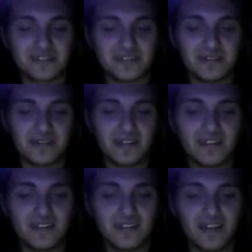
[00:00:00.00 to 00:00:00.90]

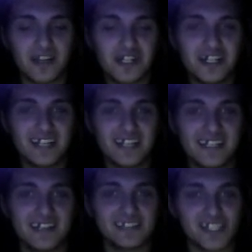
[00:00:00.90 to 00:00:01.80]
A good
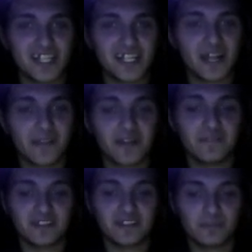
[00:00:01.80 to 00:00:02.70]
idea is to check out their
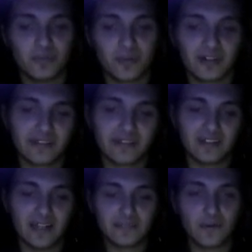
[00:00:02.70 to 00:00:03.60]
invisible work.
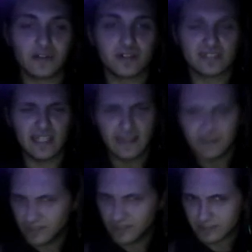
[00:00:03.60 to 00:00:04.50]
As far as the
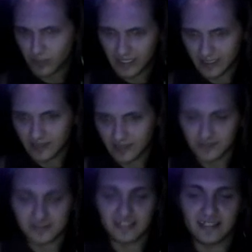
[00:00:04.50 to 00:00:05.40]
invisible ink
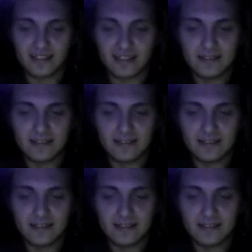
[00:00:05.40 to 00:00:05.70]
goes, like,